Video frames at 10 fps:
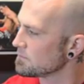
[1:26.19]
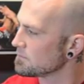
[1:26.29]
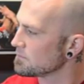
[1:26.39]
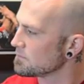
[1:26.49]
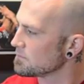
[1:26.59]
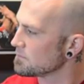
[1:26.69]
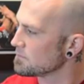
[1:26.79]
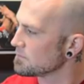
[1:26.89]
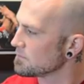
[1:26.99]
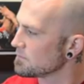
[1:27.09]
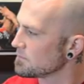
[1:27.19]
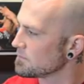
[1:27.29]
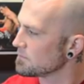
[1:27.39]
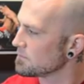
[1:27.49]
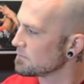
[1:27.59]

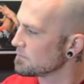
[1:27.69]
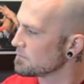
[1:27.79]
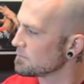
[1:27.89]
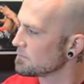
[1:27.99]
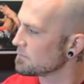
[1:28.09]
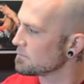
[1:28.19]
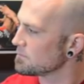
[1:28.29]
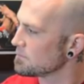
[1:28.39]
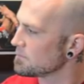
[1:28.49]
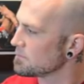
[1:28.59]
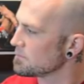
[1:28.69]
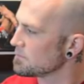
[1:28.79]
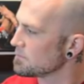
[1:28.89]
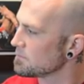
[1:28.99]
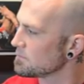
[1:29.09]

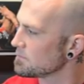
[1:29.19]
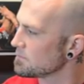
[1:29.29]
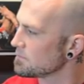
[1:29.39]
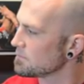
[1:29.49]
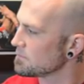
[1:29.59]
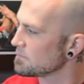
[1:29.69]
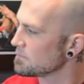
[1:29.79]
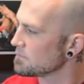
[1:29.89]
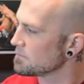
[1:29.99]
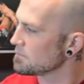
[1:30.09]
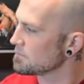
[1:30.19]
(silent)